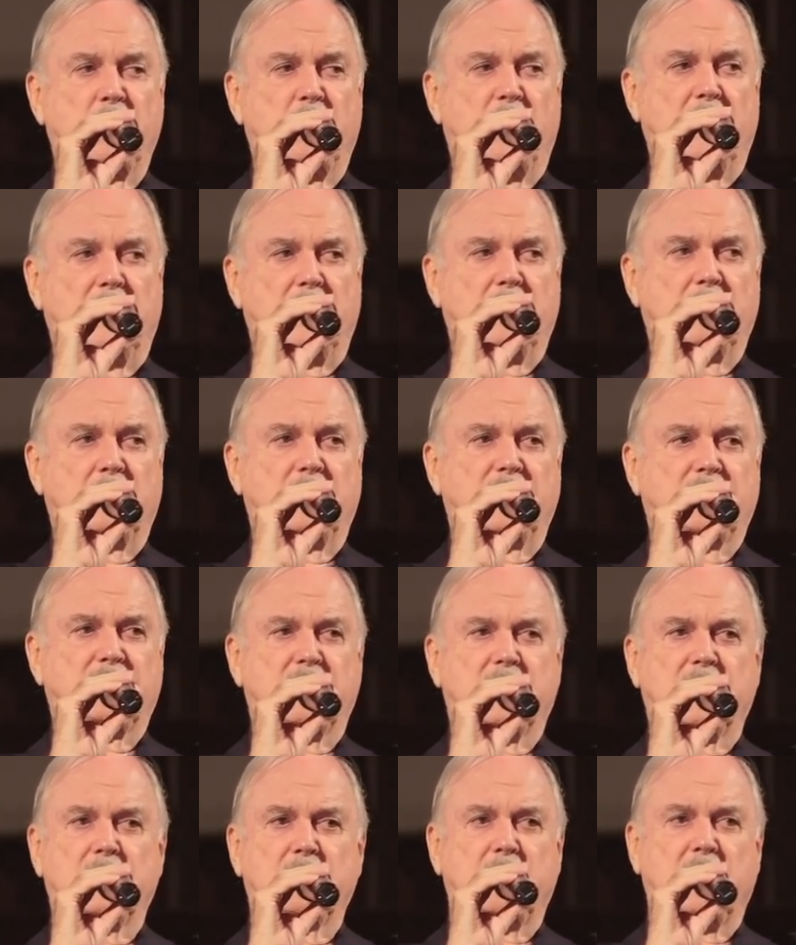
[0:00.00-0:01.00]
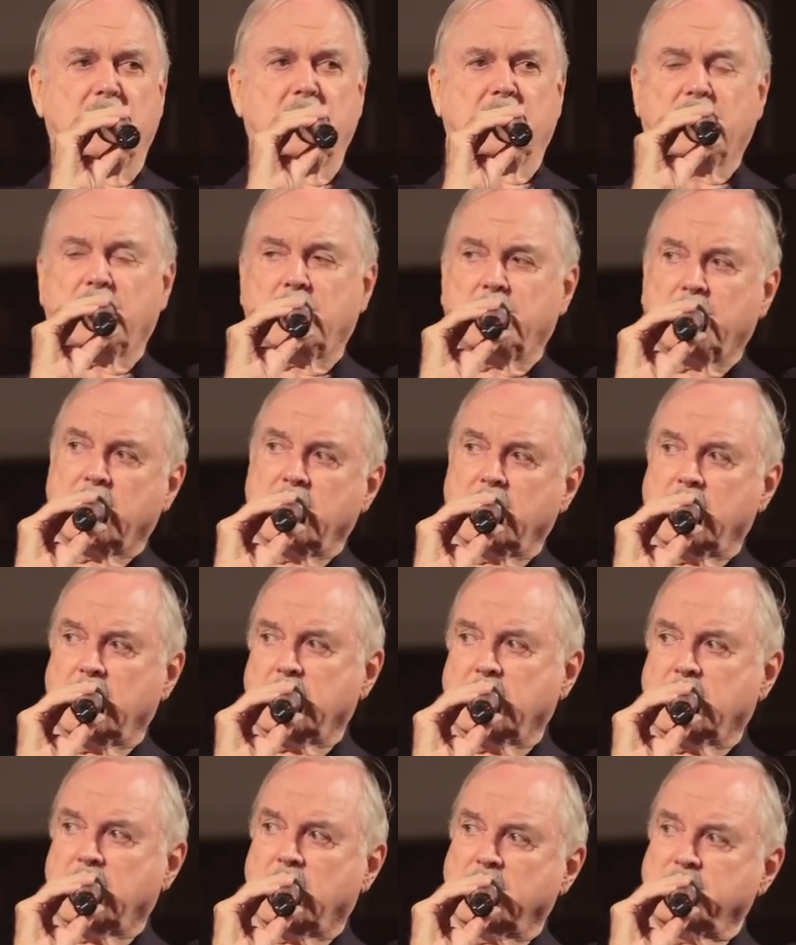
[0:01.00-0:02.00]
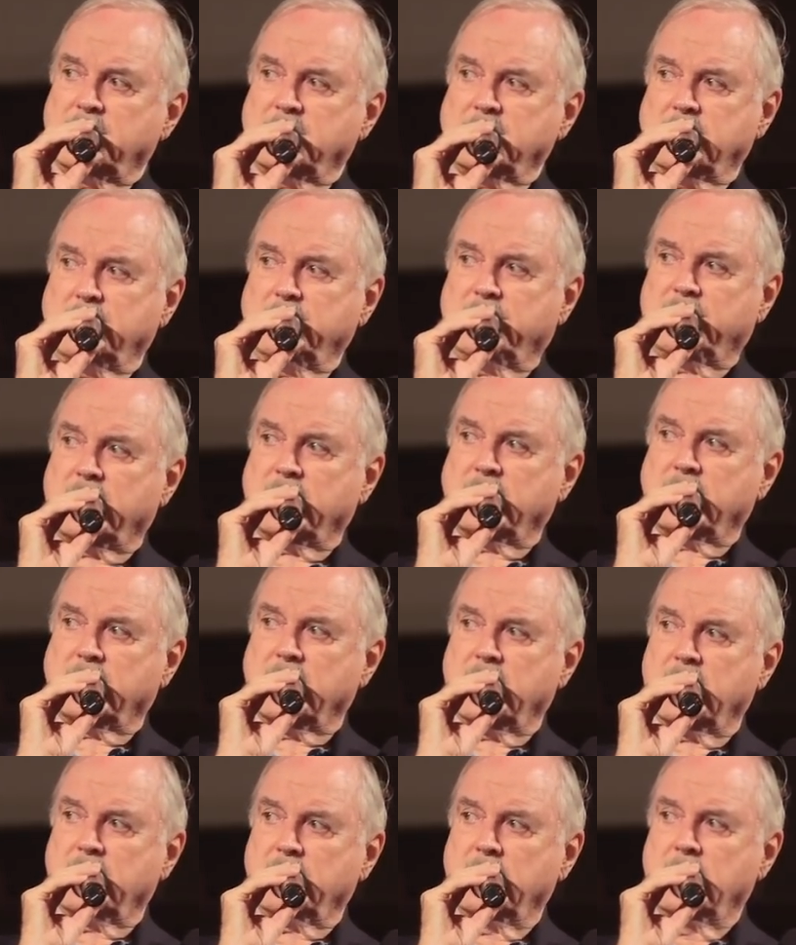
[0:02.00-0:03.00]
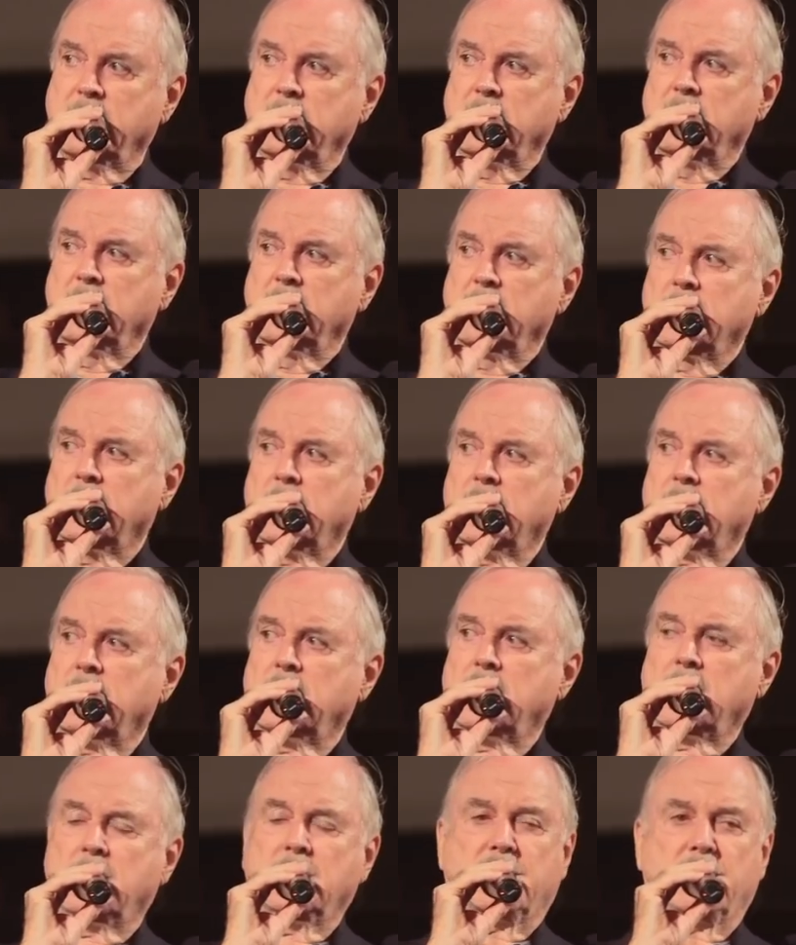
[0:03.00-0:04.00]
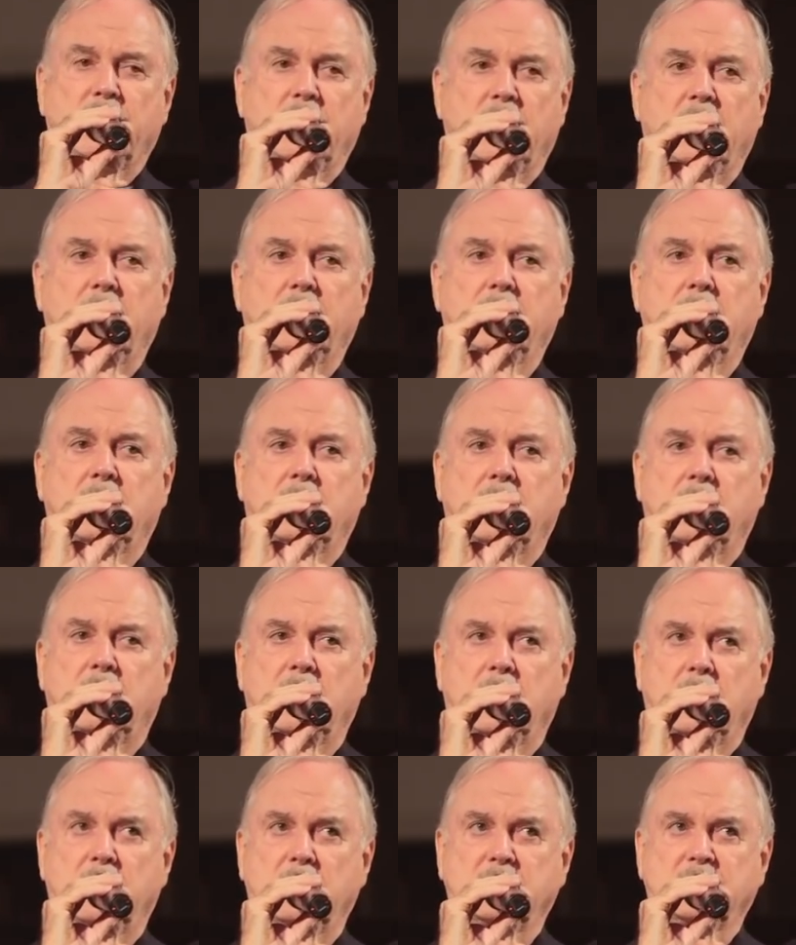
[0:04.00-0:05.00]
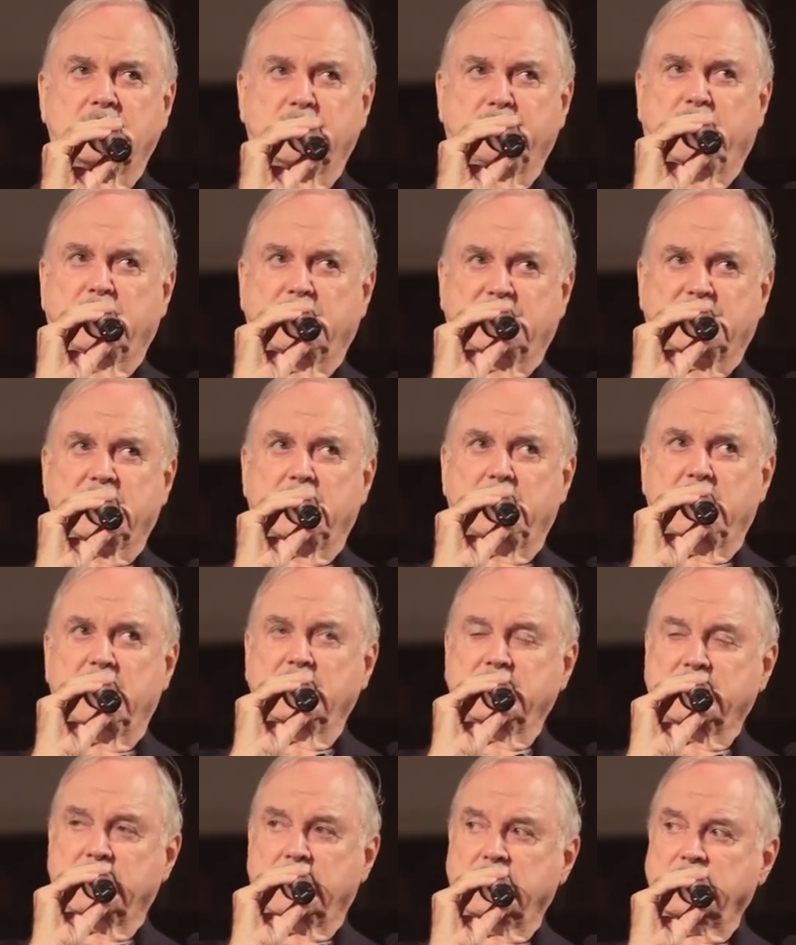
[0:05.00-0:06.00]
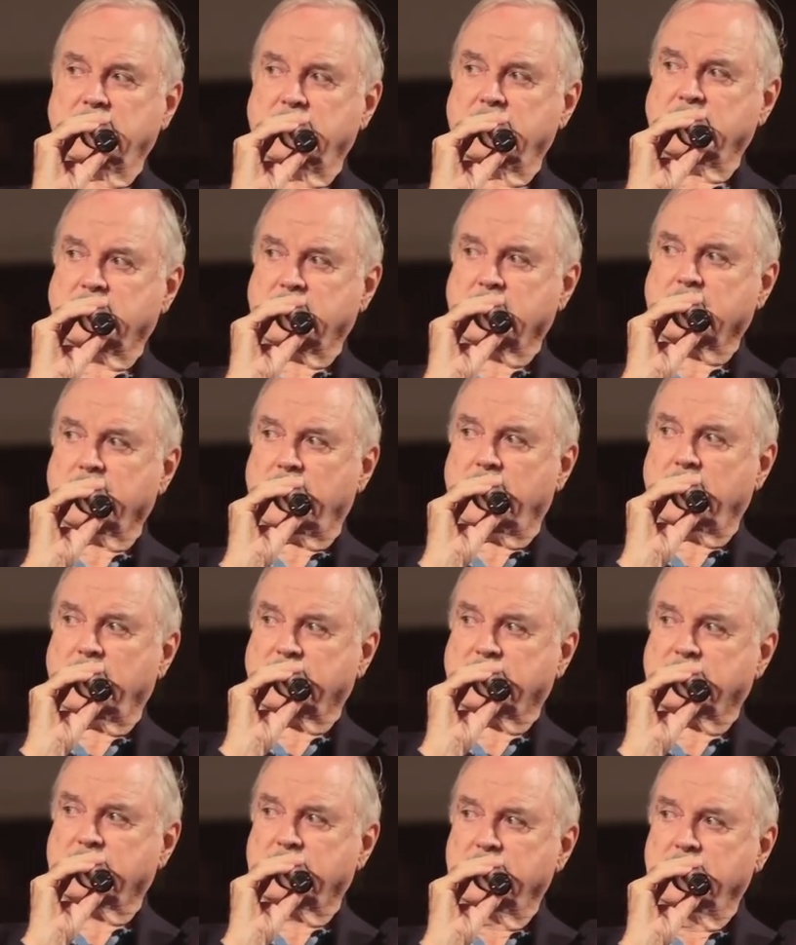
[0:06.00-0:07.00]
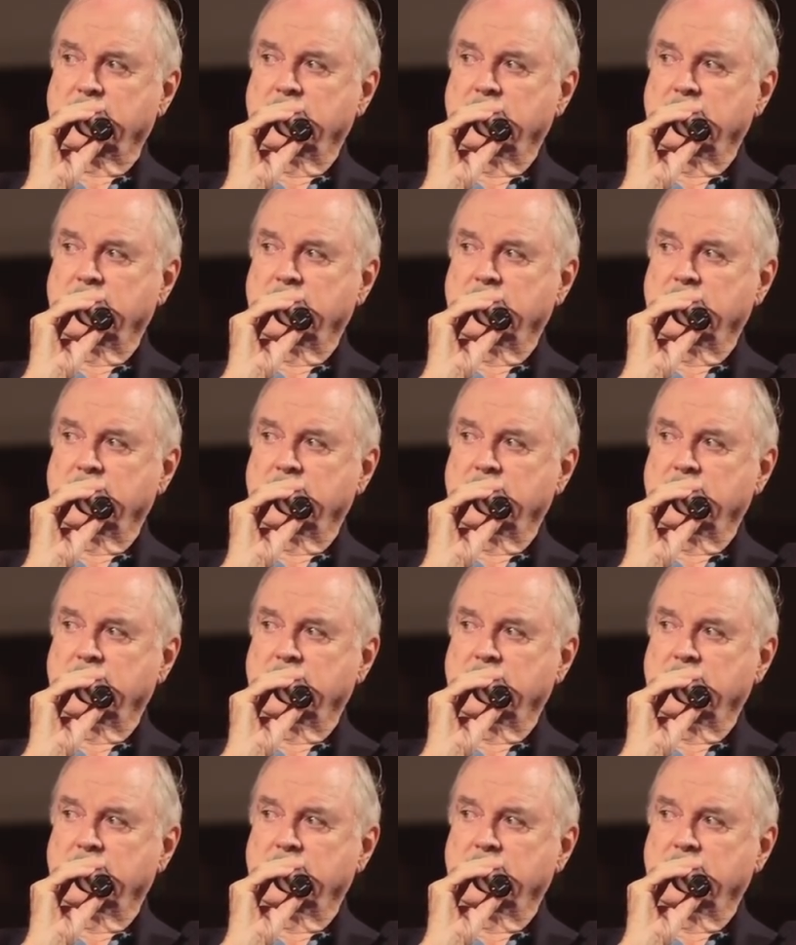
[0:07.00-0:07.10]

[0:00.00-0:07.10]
Why don't we try and make some kind of television program and try and just put some of these ideas across?